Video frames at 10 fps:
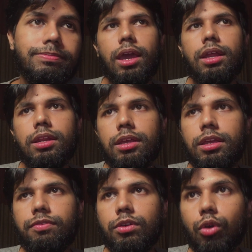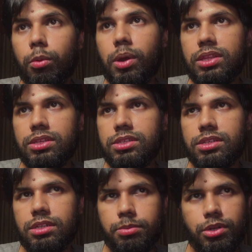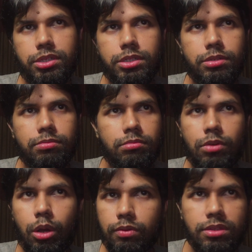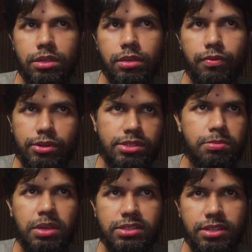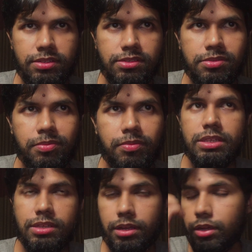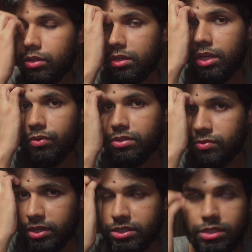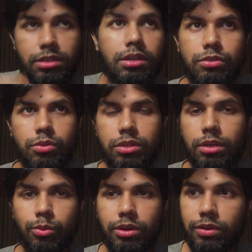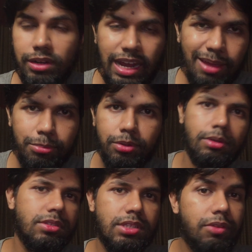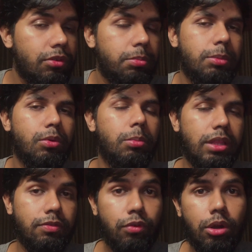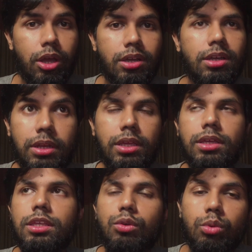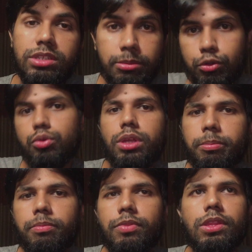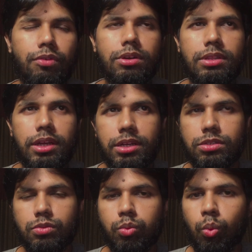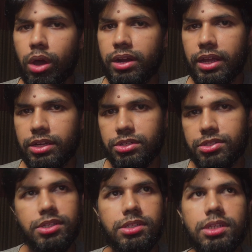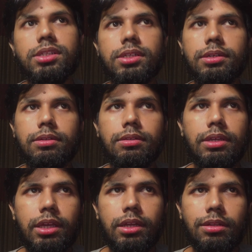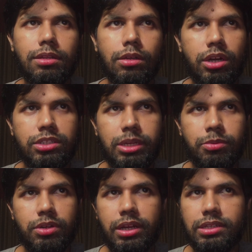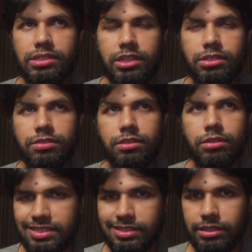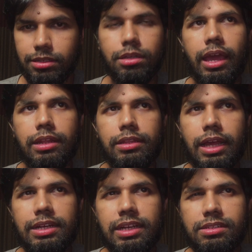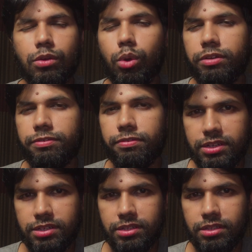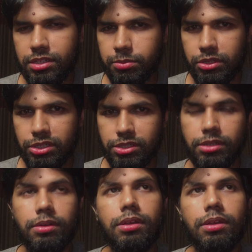And if you go by this interpretation, all of the verses make sense. Basically, on the day of resurrection, Allah subhanahu wa ta'ala will grab these evil people by the forelock, meaning he will subdue them. However, there is one interesting detail in Quran chapter 96, 16, and that doesn't quite fit this interpretation.